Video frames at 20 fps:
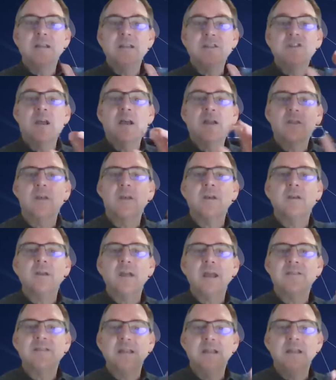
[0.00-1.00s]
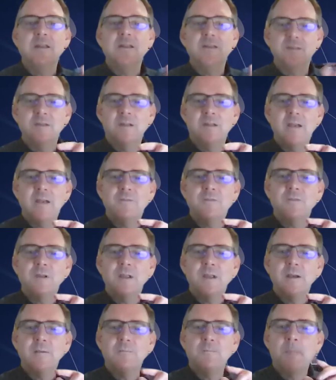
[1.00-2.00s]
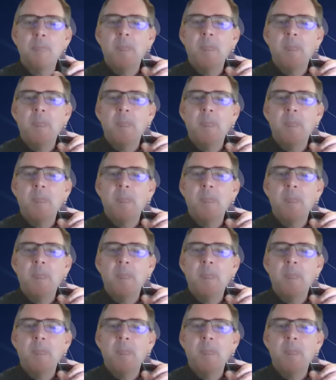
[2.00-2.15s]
other, as leaders in Africa?